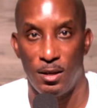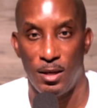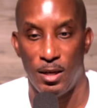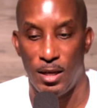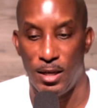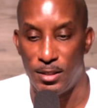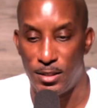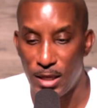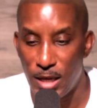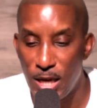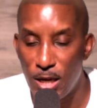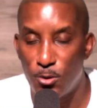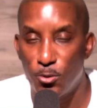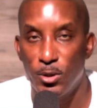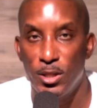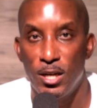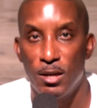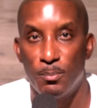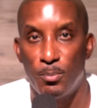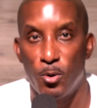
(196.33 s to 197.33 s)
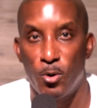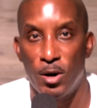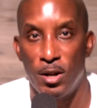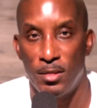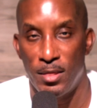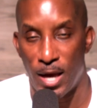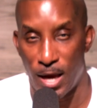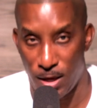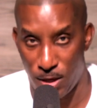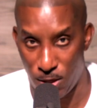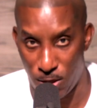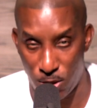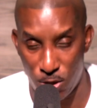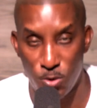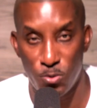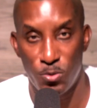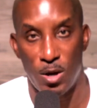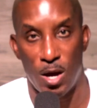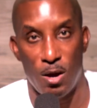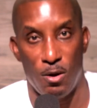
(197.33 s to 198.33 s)
It's equally important that
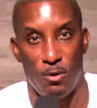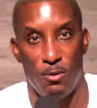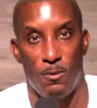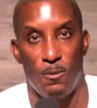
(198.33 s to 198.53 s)
you know